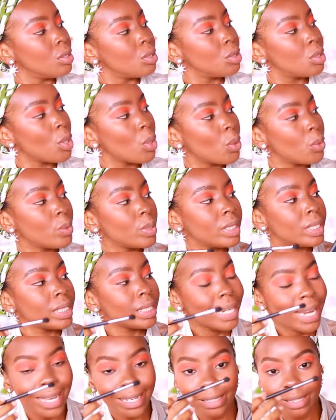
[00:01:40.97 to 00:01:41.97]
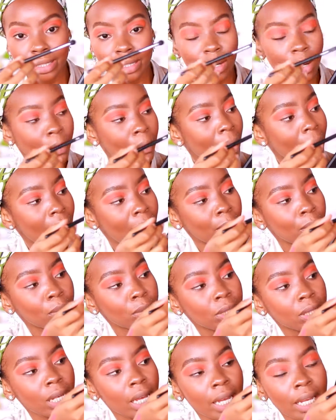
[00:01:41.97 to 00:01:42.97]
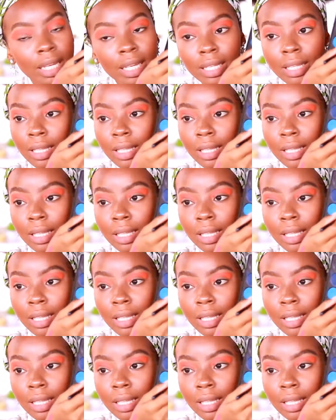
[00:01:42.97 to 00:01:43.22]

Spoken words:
So next up, I will take